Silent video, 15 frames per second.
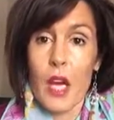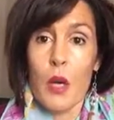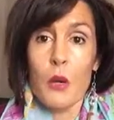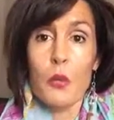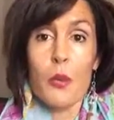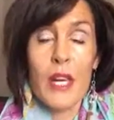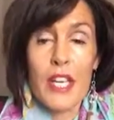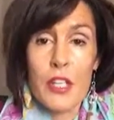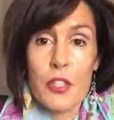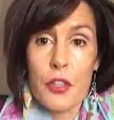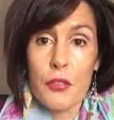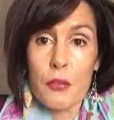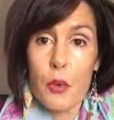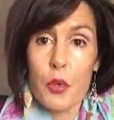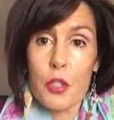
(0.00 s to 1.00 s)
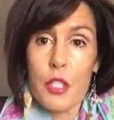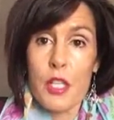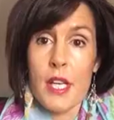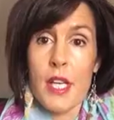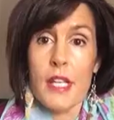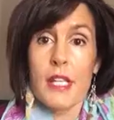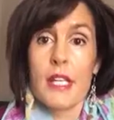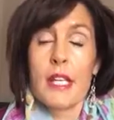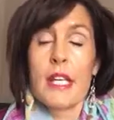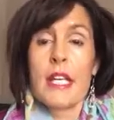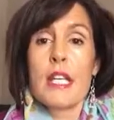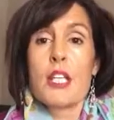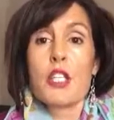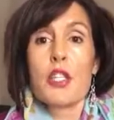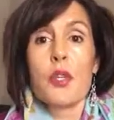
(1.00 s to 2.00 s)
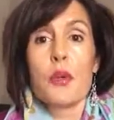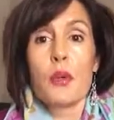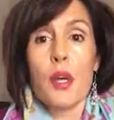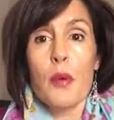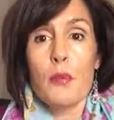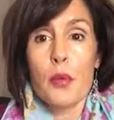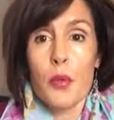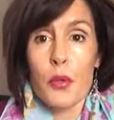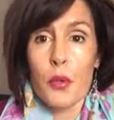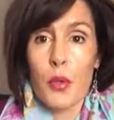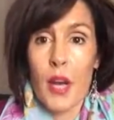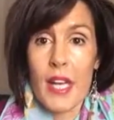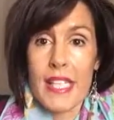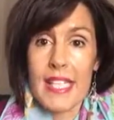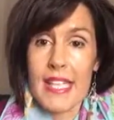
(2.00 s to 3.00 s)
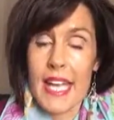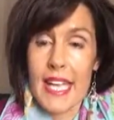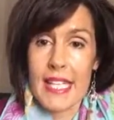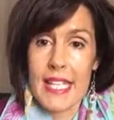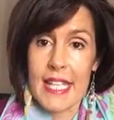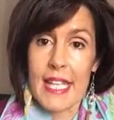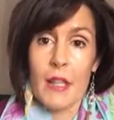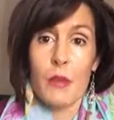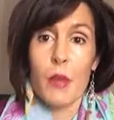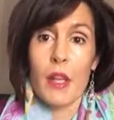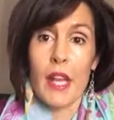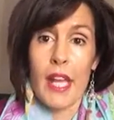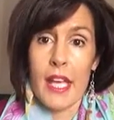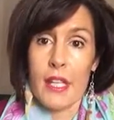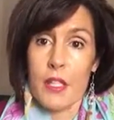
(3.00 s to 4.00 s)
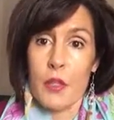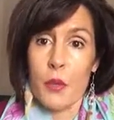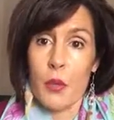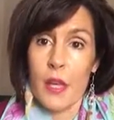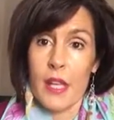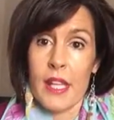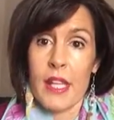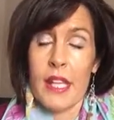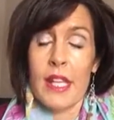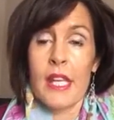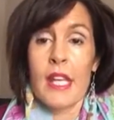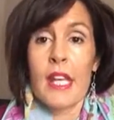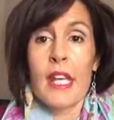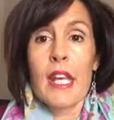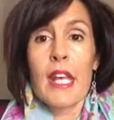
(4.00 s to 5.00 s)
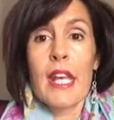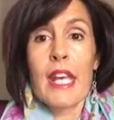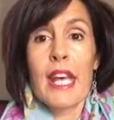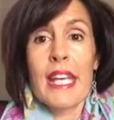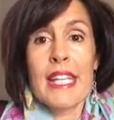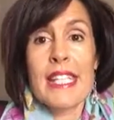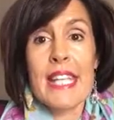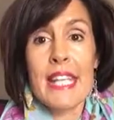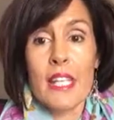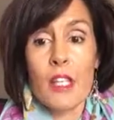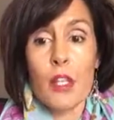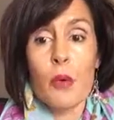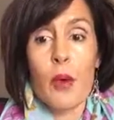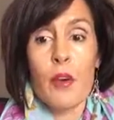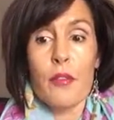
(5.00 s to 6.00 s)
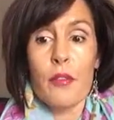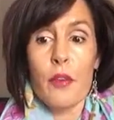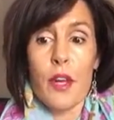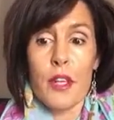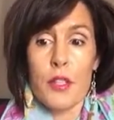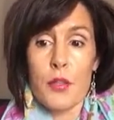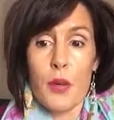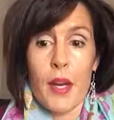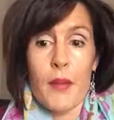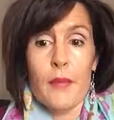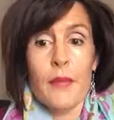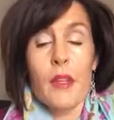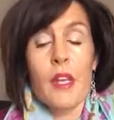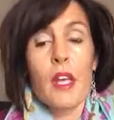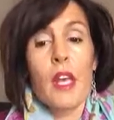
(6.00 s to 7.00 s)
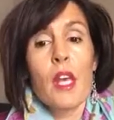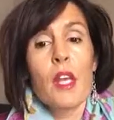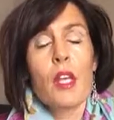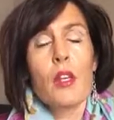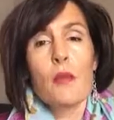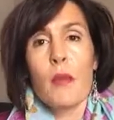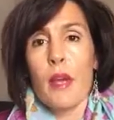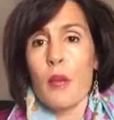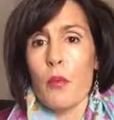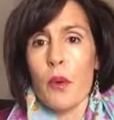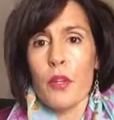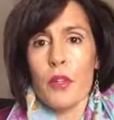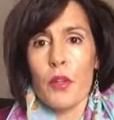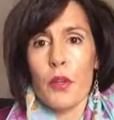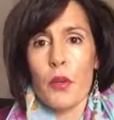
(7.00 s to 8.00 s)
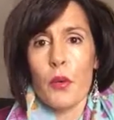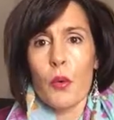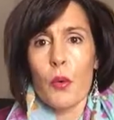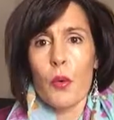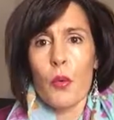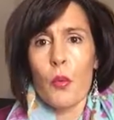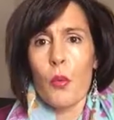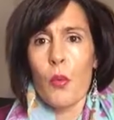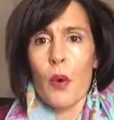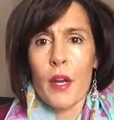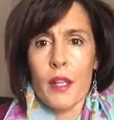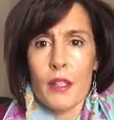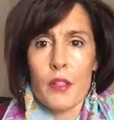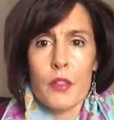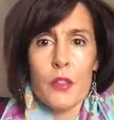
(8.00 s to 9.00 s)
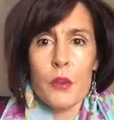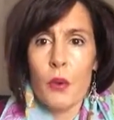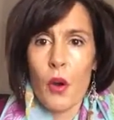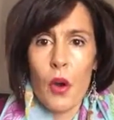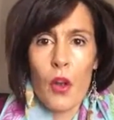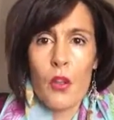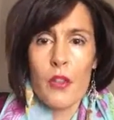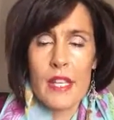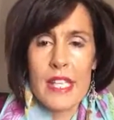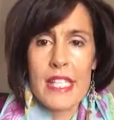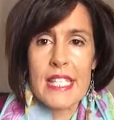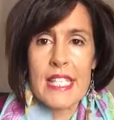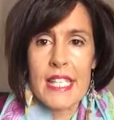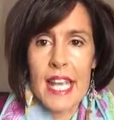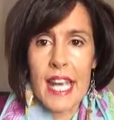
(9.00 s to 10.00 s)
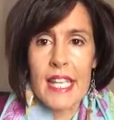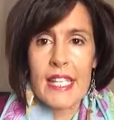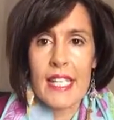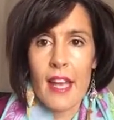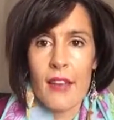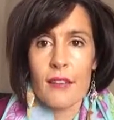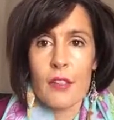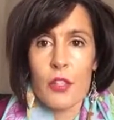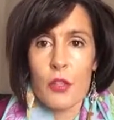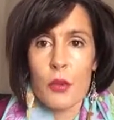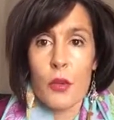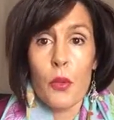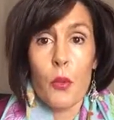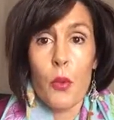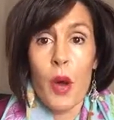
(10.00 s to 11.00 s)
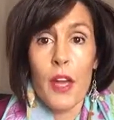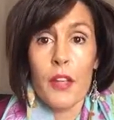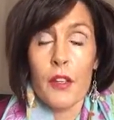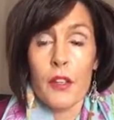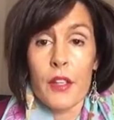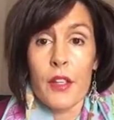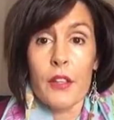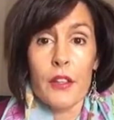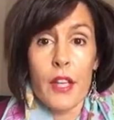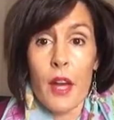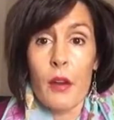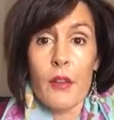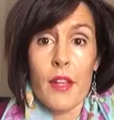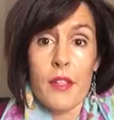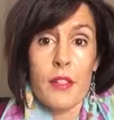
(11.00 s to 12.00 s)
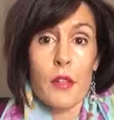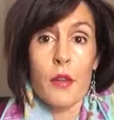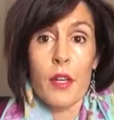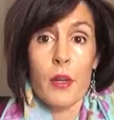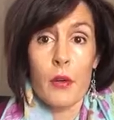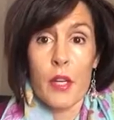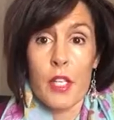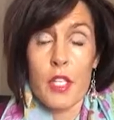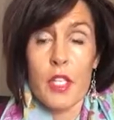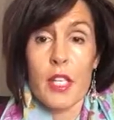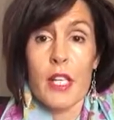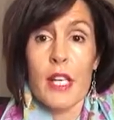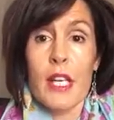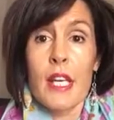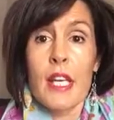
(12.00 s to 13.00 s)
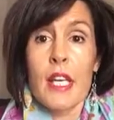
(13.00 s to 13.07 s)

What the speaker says: range of motion, two computerized tests, and then we'll end with sending you out for x-ray. You may wonder, what do all these tests have to do with why you're here now? And that's a great question.